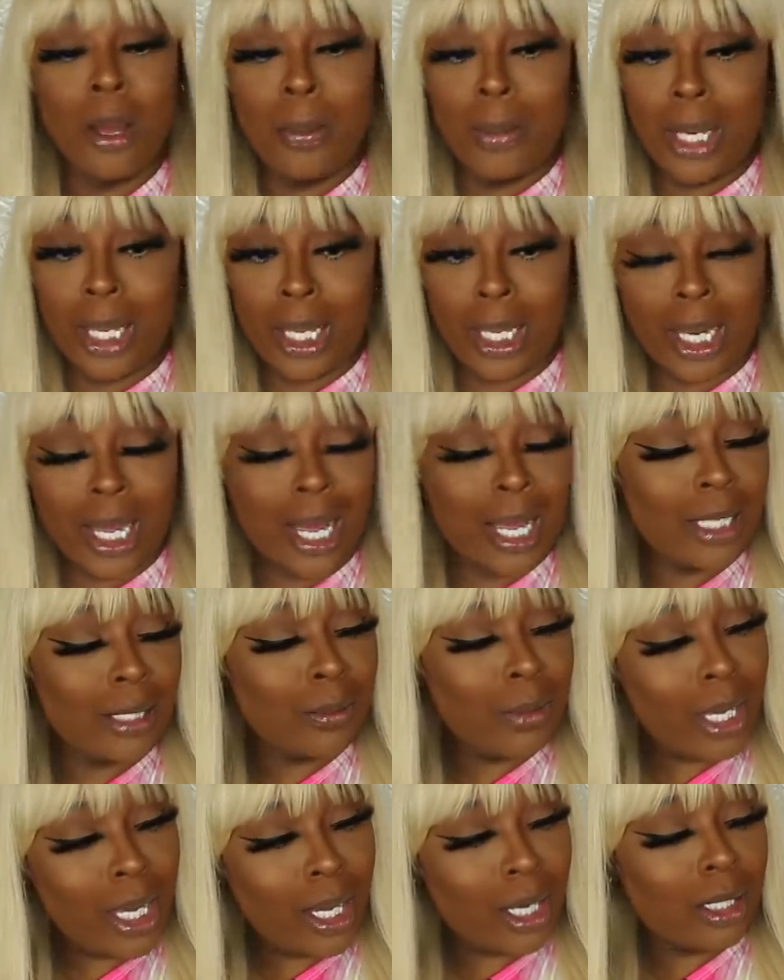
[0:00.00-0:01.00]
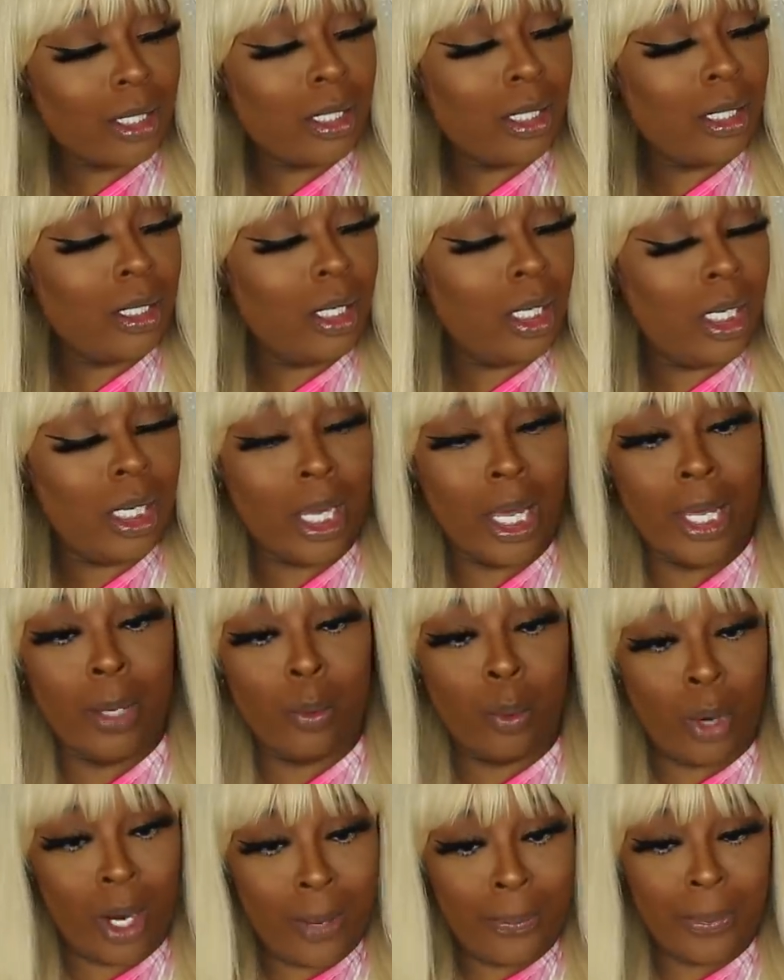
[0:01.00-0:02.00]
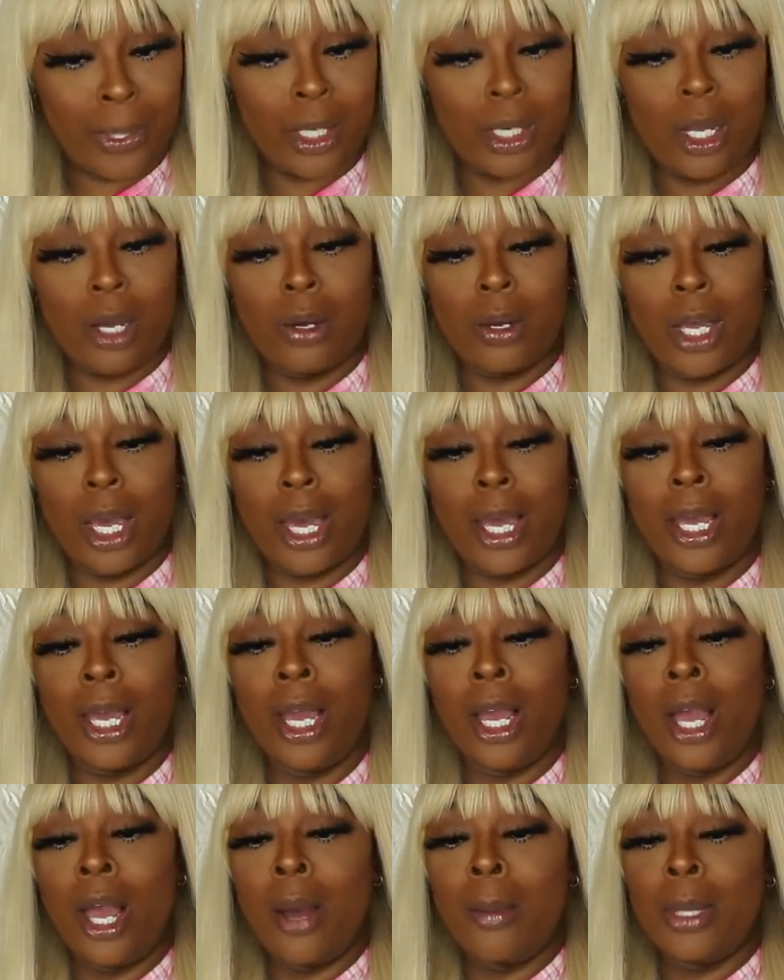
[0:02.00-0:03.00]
Black Lives Matter and they repping, okay?